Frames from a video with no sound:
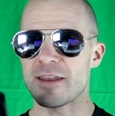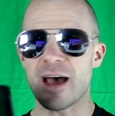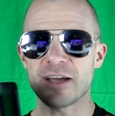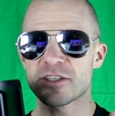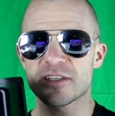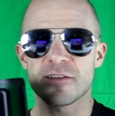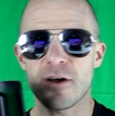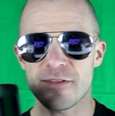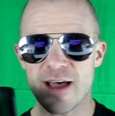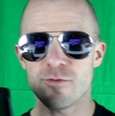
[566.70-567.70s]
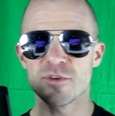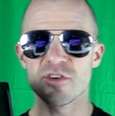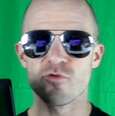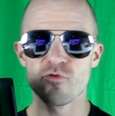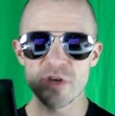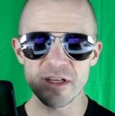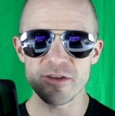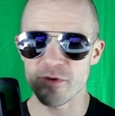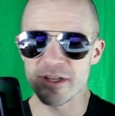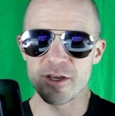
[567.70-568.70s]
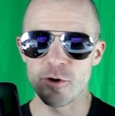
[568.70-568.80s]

And I just thought that was really